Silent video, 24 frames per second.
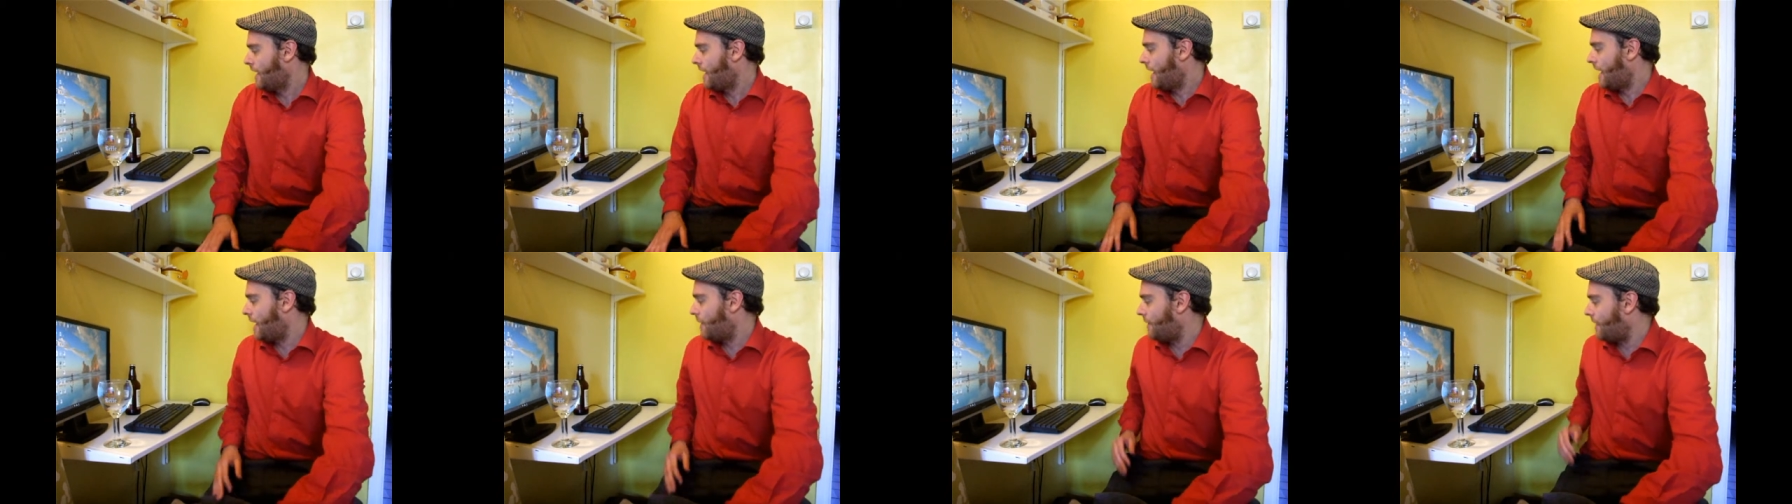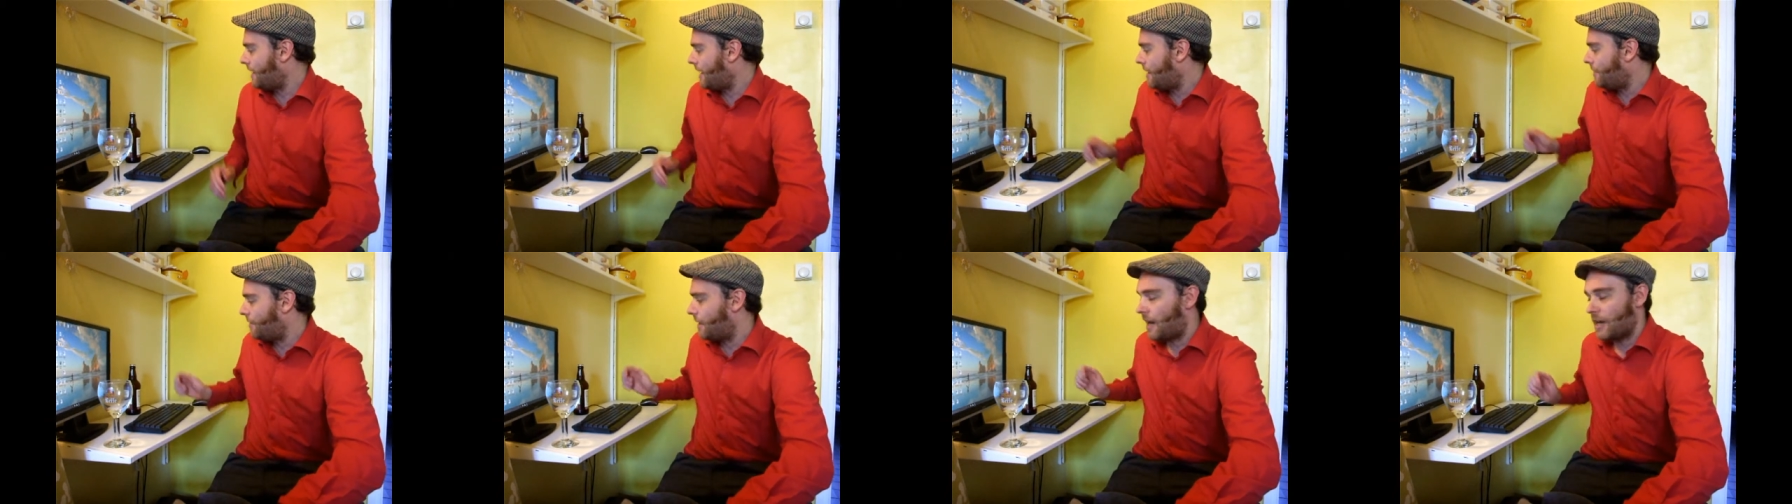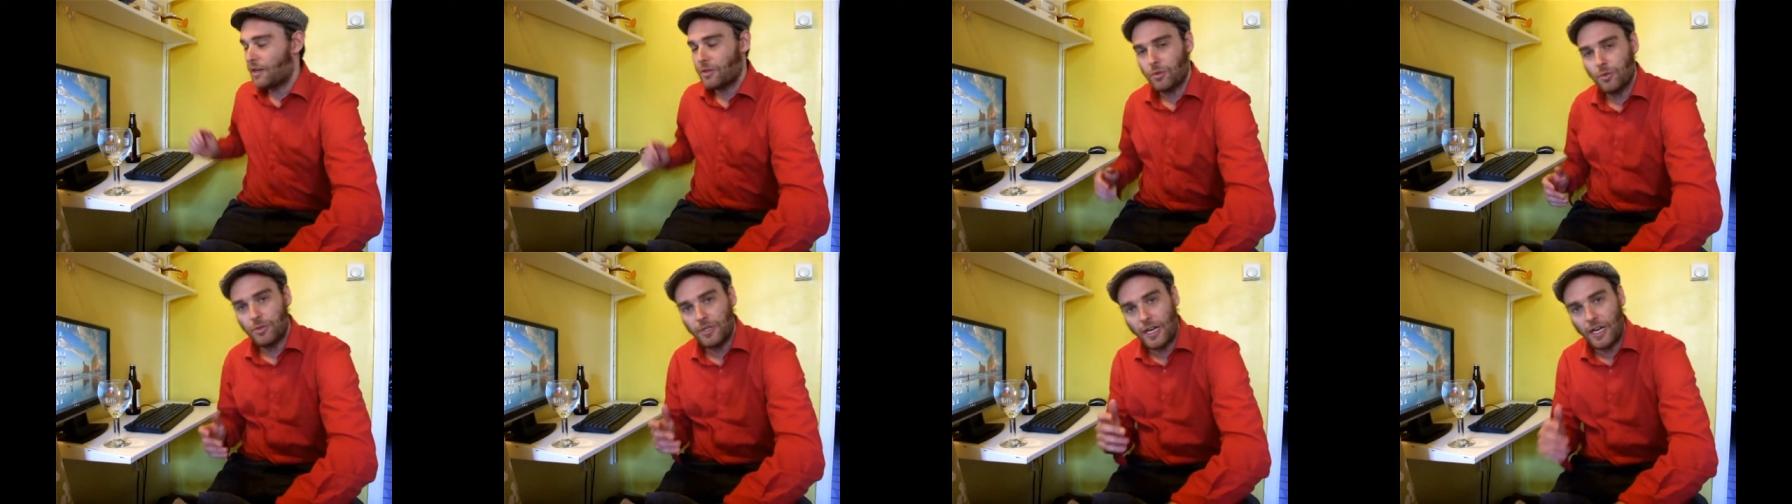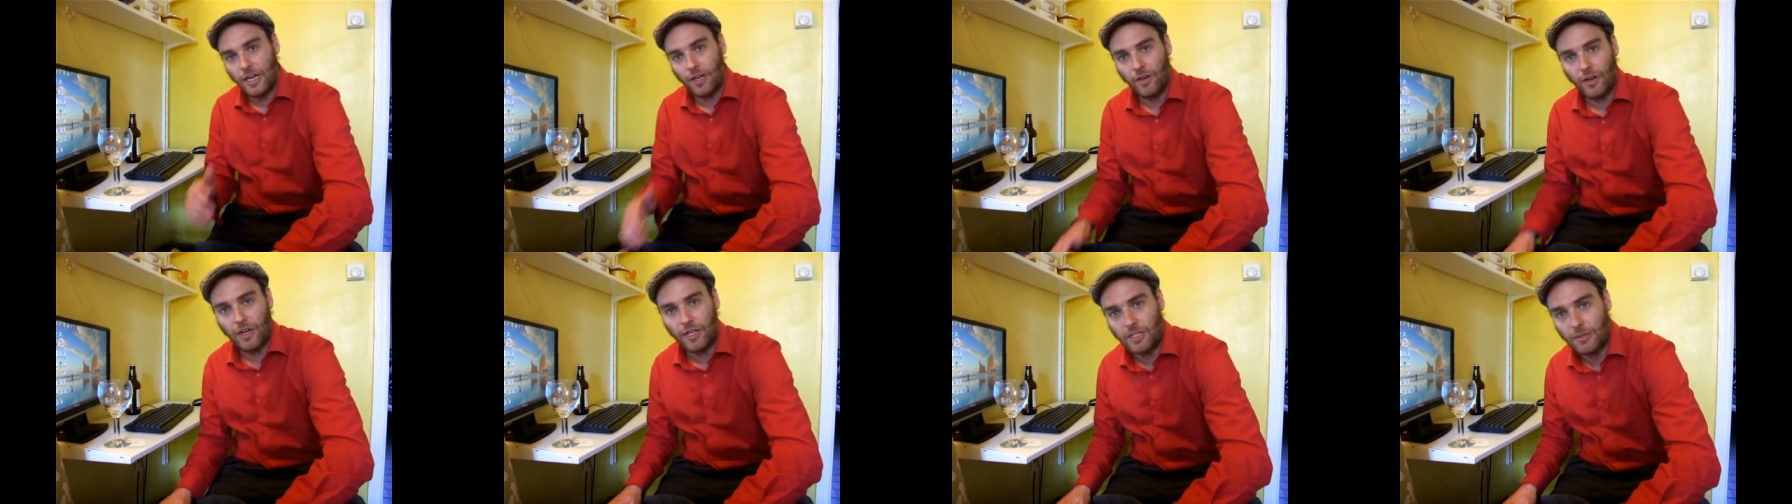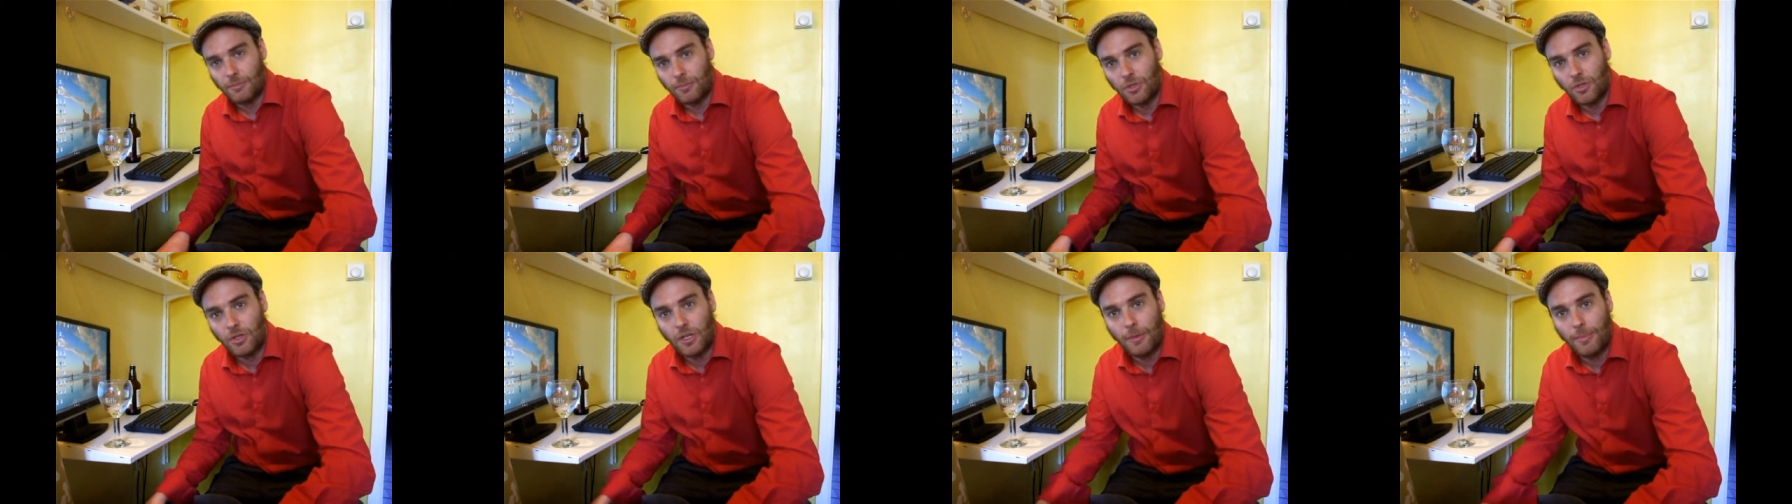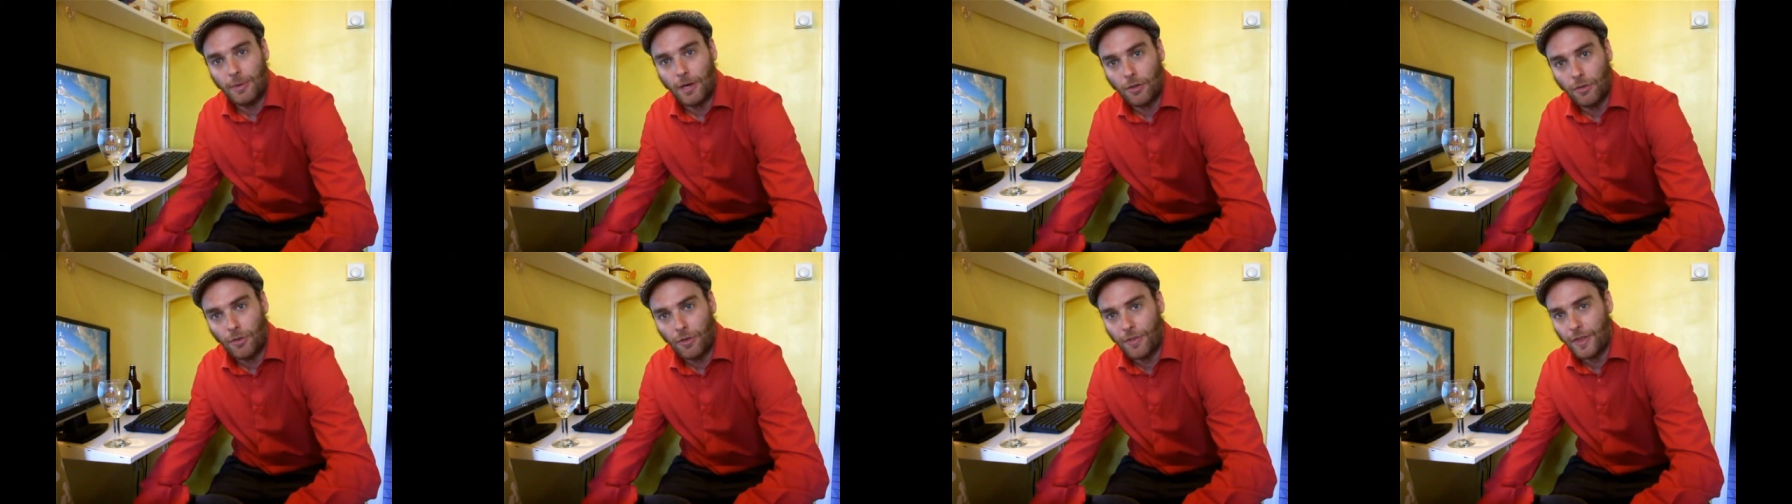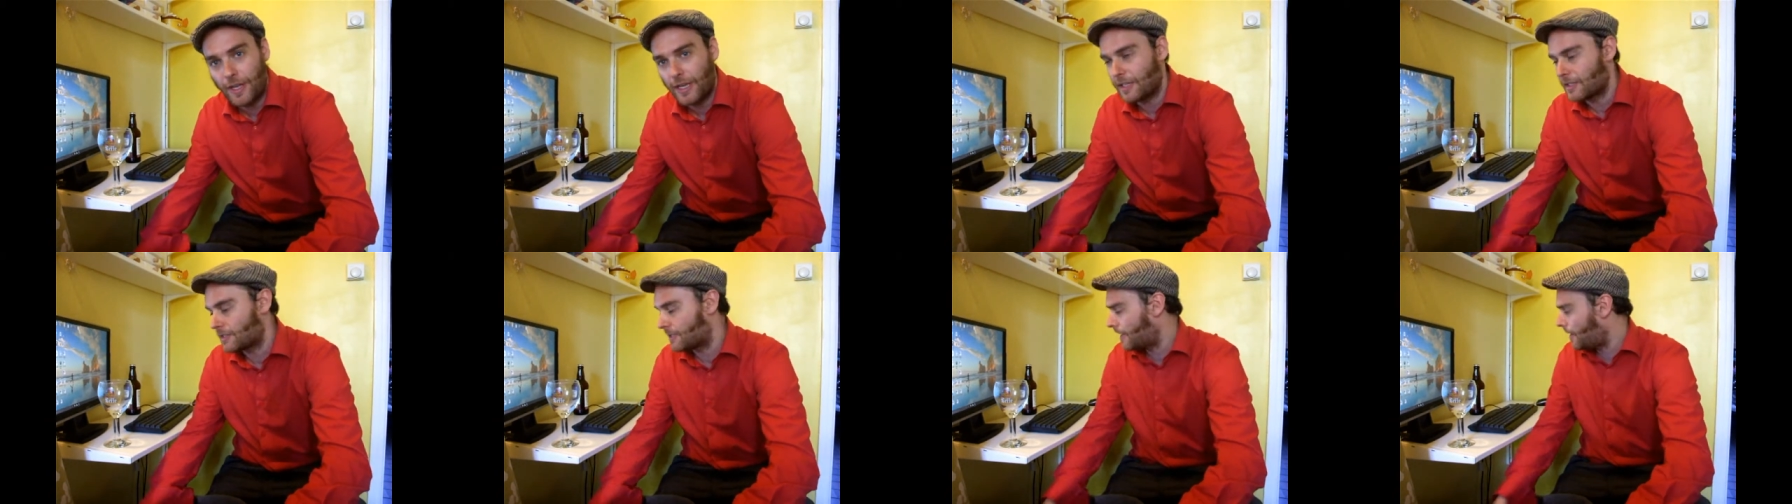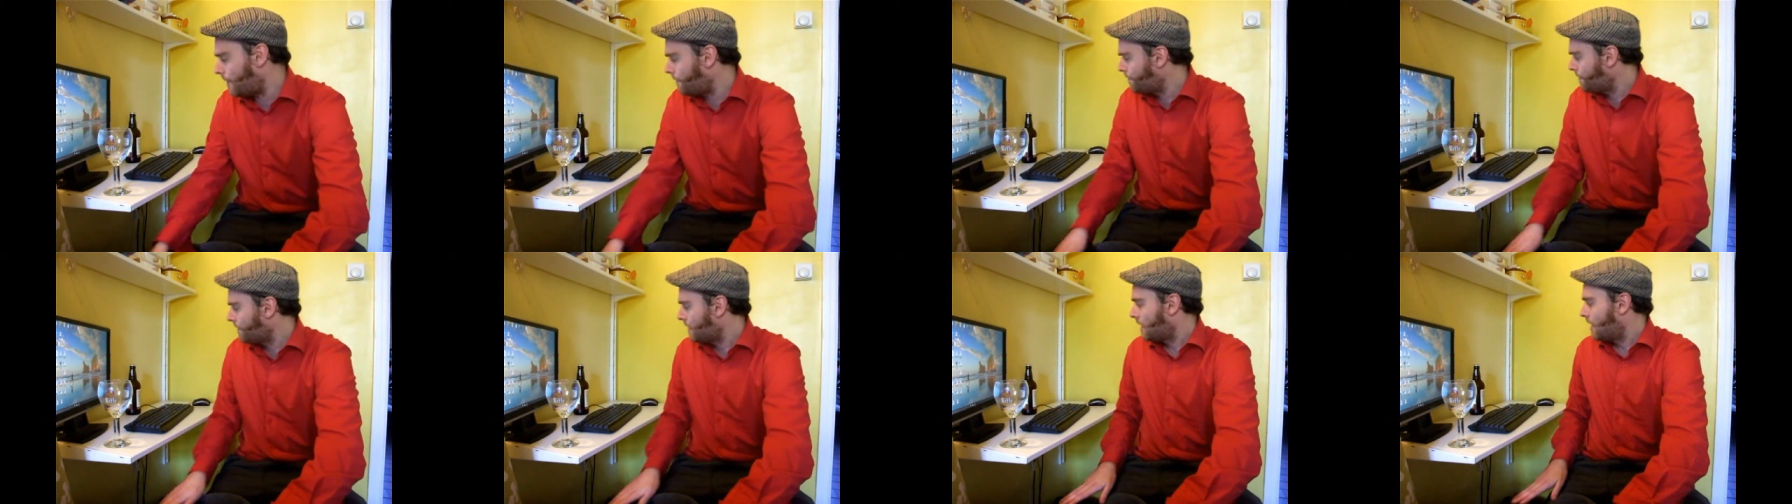Anyway, I, I do digress. I'm talking about other things now.